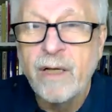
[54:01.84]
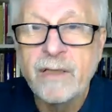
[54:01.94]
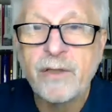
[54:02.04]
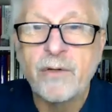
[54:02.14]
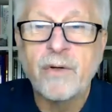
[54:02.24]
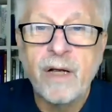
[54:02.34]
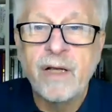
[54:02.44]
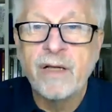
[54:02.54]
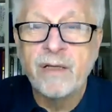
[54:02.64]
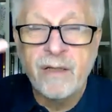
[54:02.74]
Well,
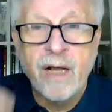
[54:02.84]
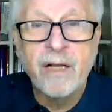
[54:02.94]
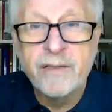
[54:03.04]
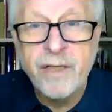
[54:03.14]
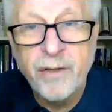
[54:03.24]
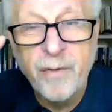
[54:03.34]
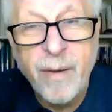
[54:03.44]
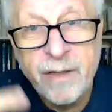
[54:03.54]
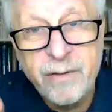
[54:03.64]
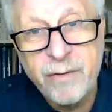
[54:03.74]
so I'll
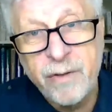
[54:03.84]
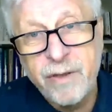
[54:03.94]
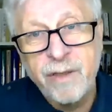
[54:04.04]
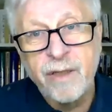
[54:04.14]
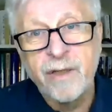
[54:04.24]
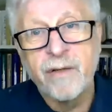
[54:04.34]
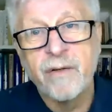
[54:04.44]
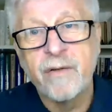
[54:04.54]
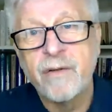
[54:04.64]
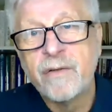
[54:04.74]
take you back to
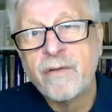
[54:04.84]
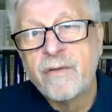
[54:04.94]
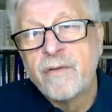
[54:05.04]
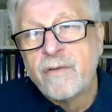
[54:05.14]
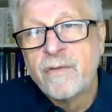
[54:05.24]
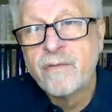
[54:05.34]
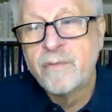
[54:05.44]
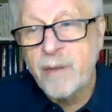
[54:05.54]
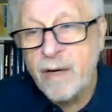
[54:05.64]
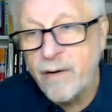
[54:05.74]
the uh,
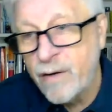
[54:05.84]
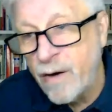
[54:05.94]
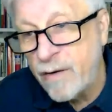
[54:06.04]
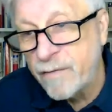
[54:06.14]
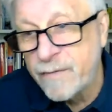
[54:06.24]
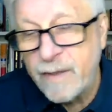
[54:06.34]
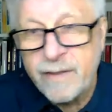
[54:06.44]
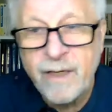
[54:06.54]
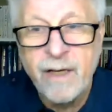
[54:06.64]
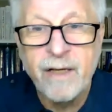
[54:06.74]

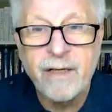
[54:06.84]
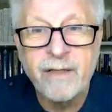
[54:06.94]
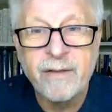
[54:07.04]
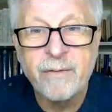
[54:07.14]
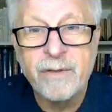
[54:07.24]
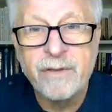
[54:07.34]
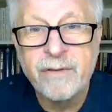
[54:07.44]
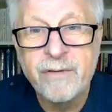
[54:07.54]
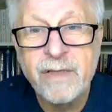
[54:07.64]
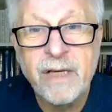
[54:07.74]
paragraph that
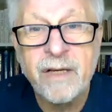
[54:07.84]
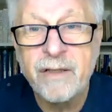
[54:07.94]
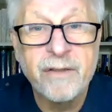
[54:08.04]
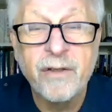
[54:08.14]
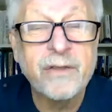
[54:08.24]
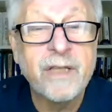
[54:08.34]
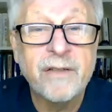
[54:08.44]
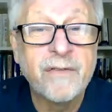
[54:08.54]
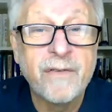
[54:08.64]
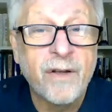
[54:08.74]
I was saying
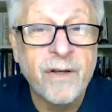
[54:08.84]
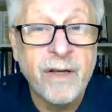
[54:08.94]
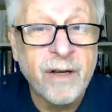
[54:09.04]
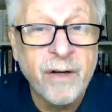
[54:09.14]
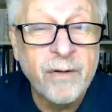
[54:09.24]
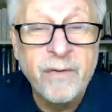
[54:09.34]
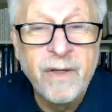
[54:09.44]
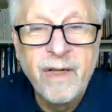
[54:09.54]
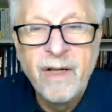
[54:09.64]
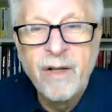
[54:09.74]
not that long
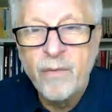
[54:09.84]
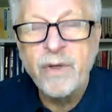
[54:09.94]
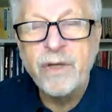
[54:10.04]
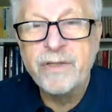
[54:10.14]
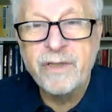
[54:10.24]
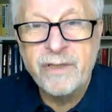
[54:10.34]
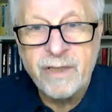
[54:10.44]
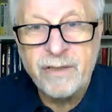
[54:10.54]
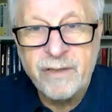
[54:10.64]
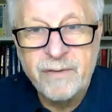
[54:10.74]
ago
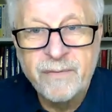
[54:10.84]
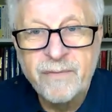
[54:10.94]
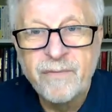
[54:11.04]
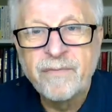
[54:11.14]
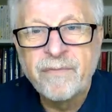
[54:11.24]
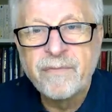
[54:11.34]
which is this.